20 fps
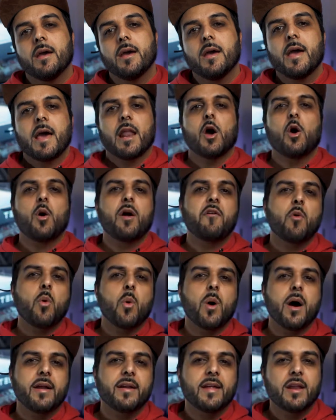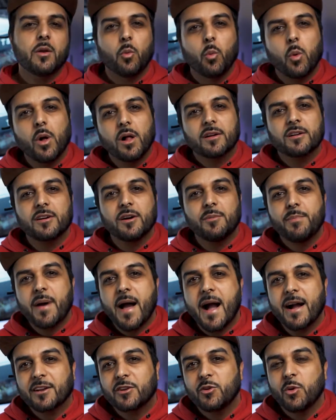Hello everyone and welcome
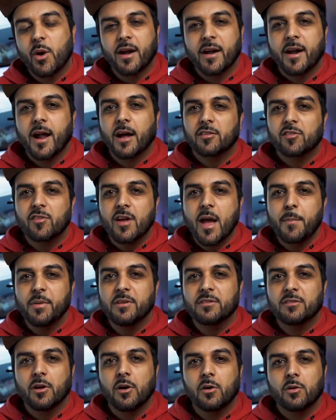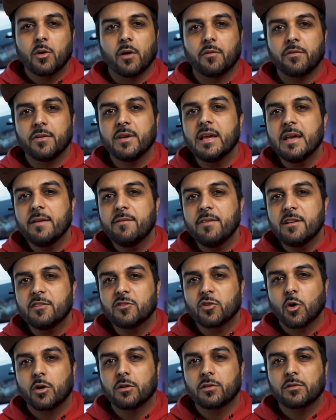back to another episode of EV
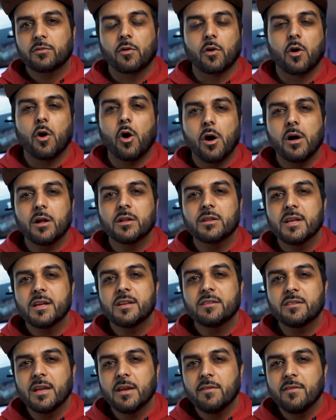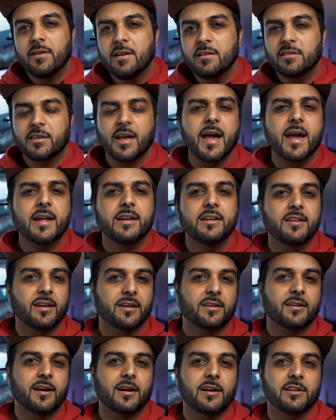Source for all things EVs and
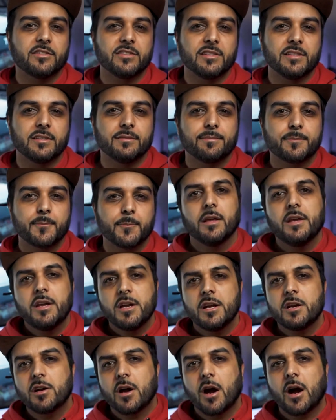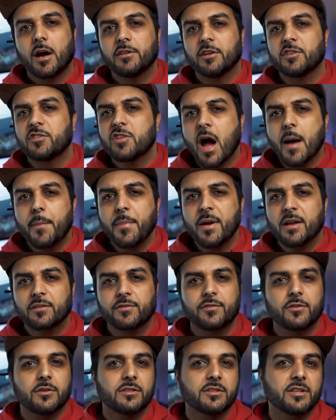technology. Here are the topics
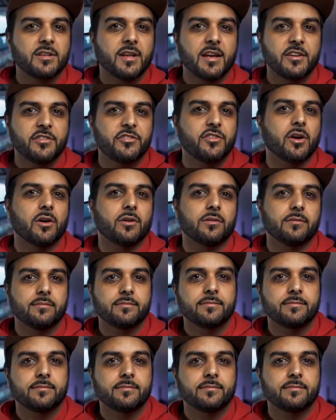for today's show.